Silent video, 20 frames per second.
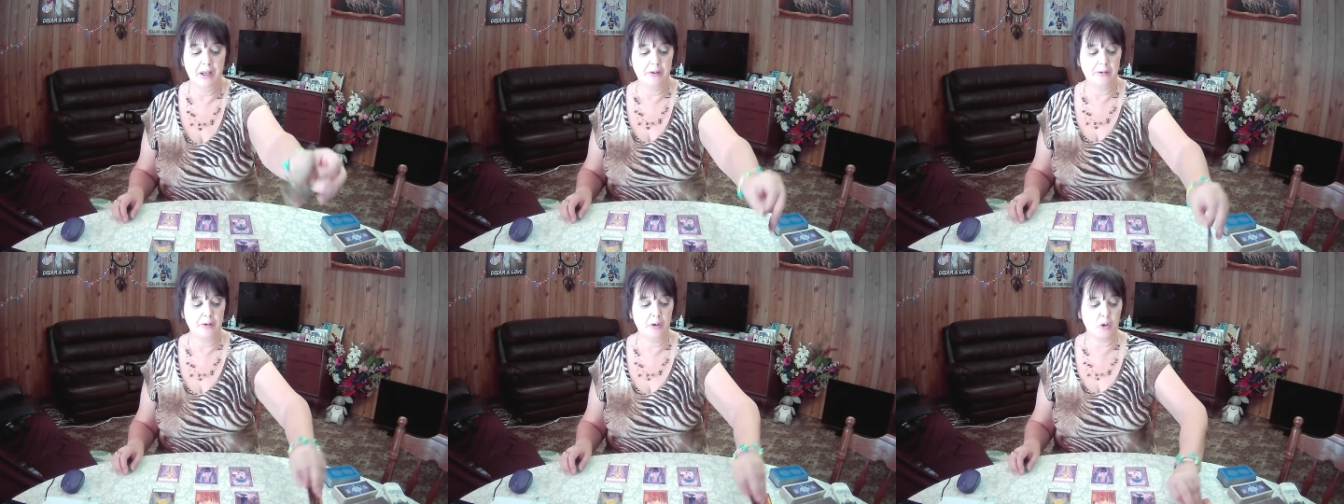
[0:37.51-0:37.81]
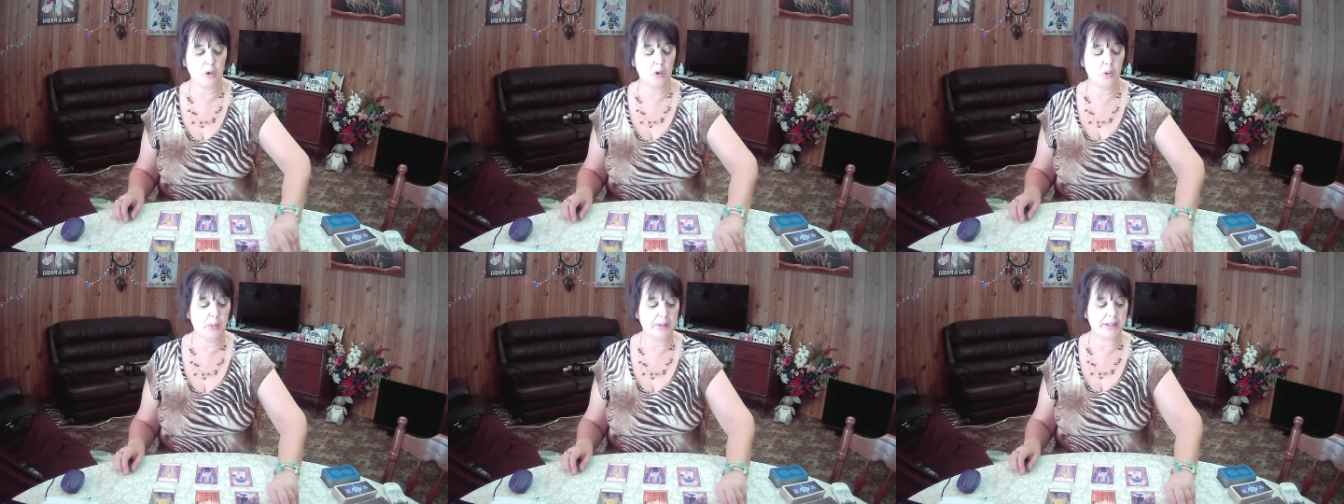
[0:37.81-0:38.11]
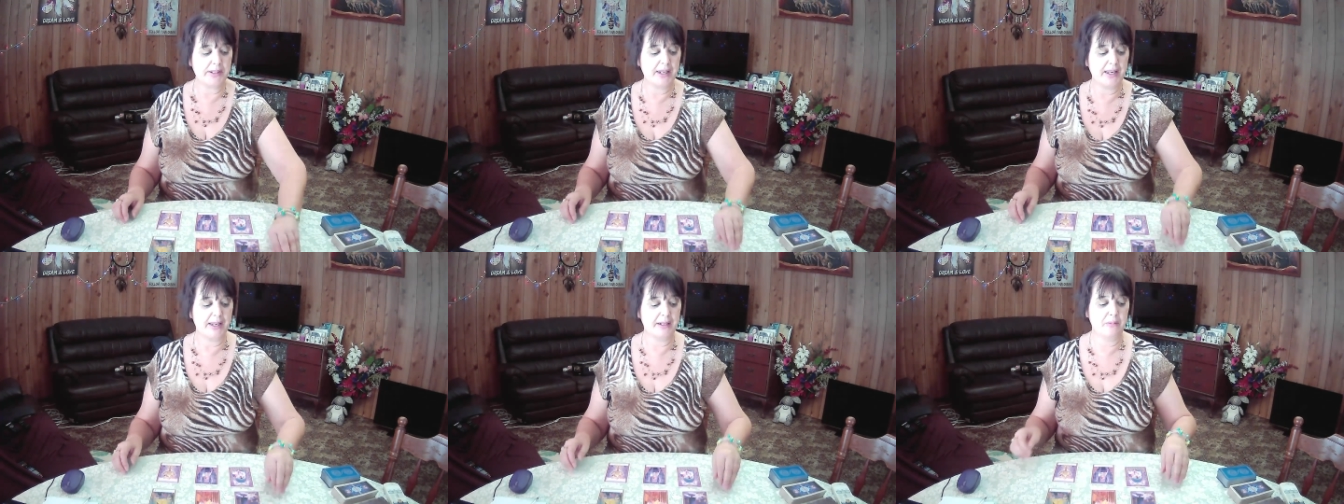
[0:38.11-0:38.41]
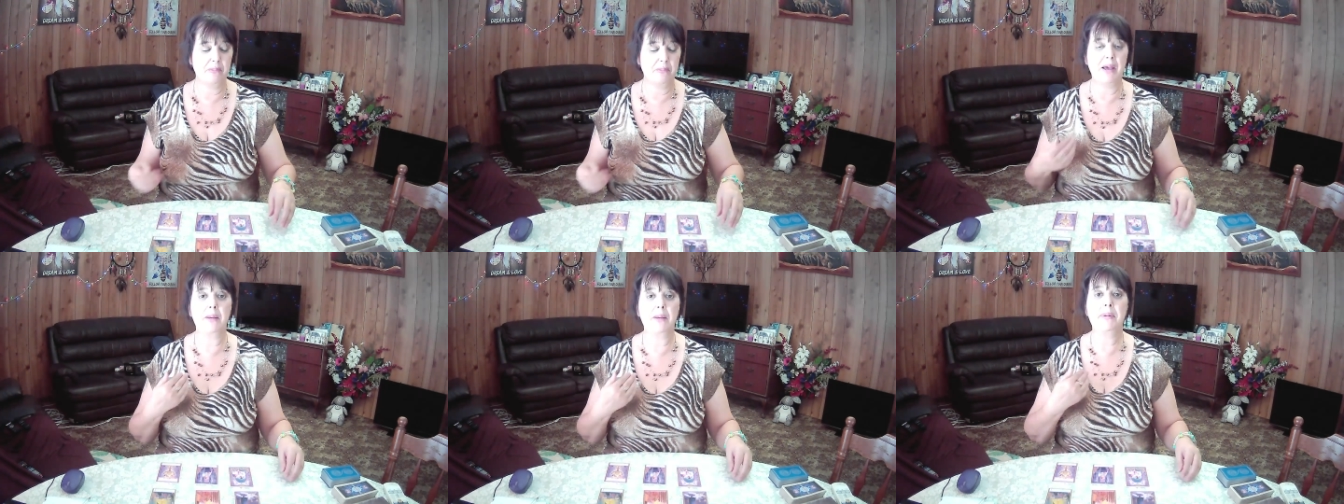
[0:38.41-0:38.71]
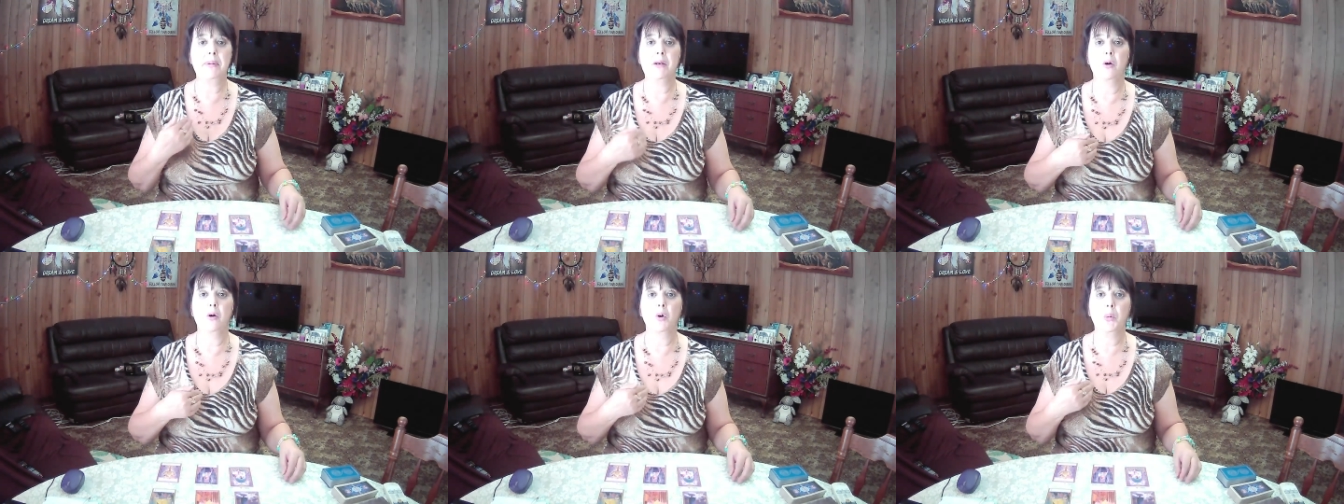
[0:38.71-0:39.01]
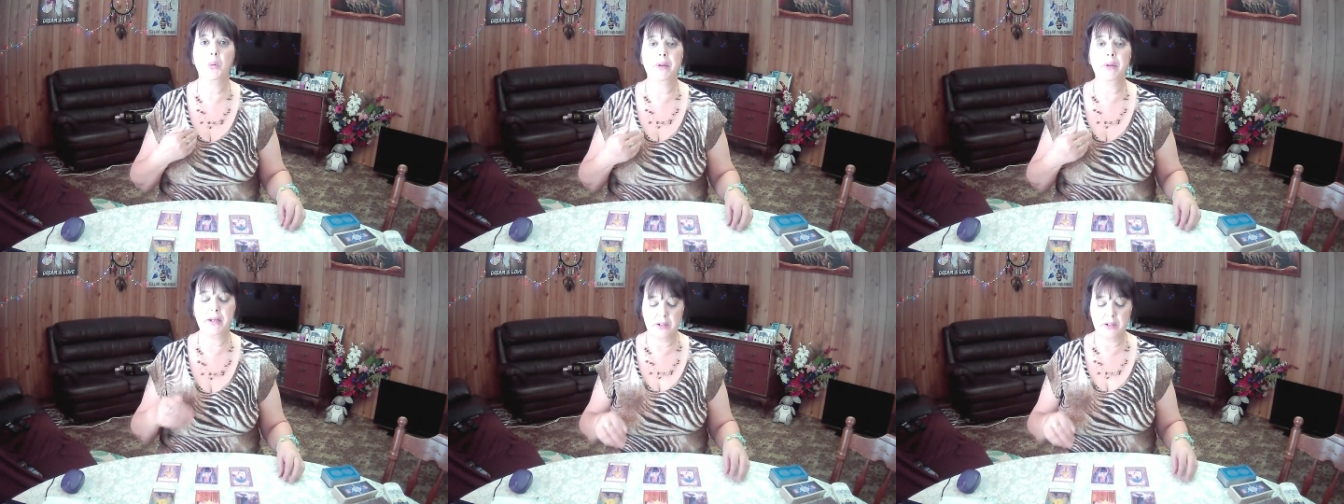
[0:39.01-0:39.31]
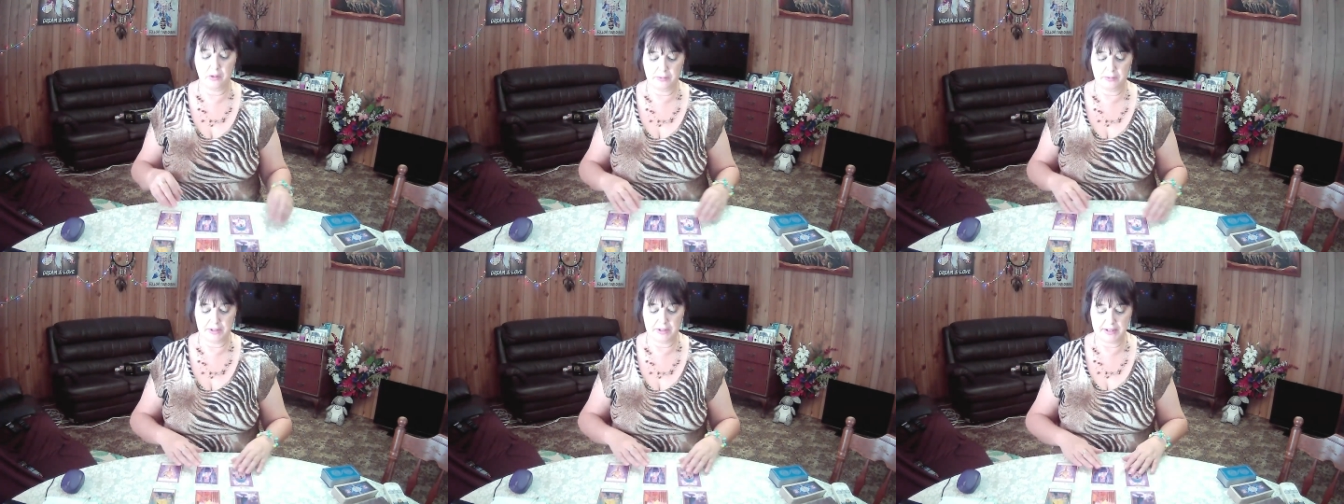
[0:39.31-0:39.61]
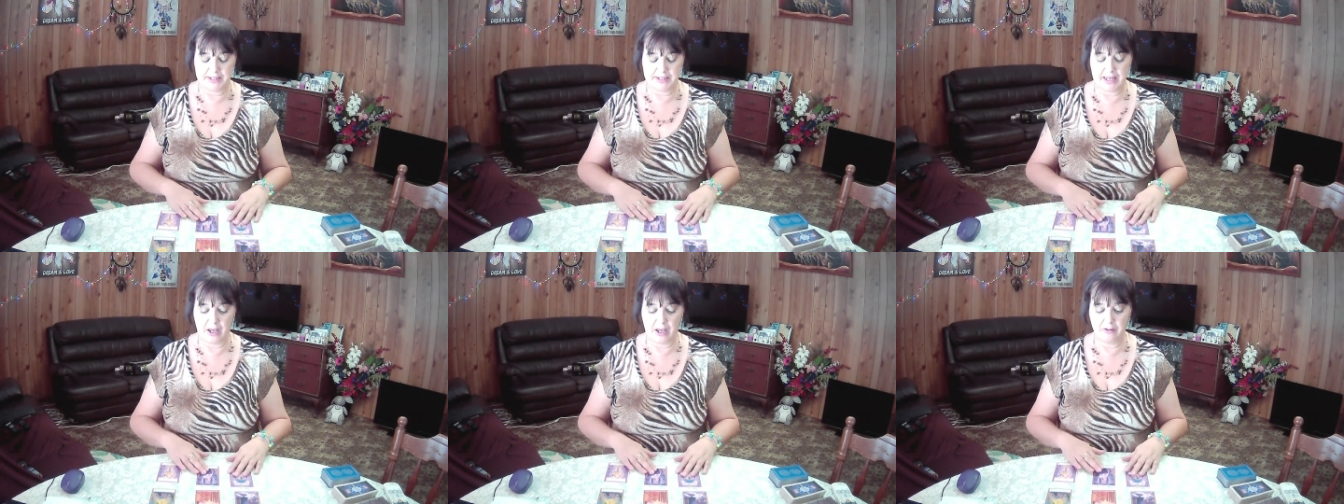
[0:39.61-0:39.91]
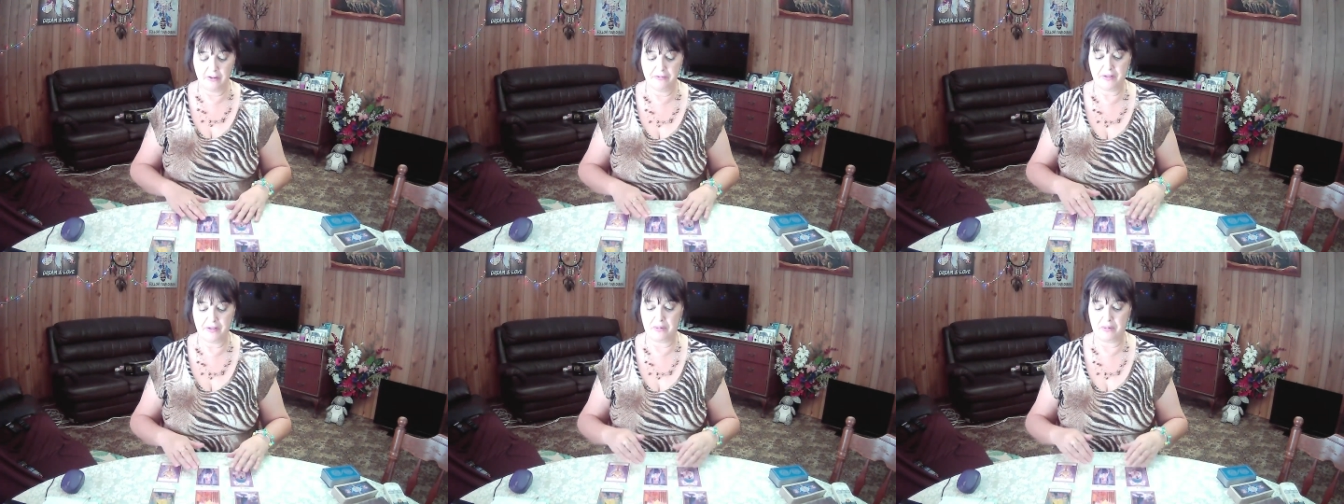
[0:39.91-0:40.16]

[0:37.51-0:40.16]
Not quitting. Maybe not quitting on yourself.